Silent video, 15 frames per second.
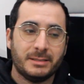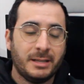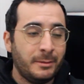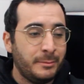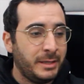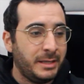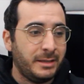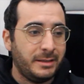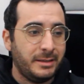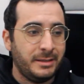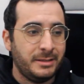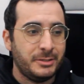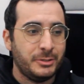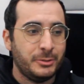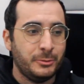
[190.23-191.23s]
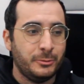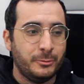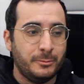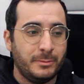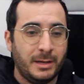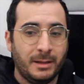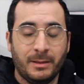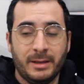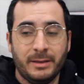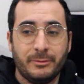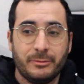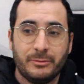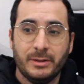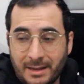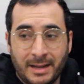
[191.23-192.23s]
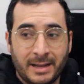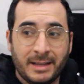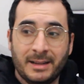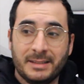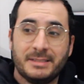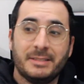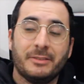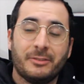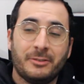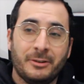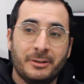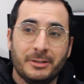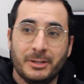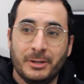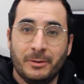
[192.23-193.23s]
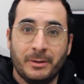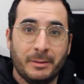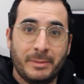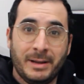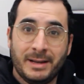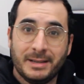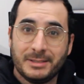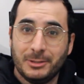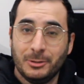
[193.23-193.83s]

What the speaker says: coming into my life. I got to start going back to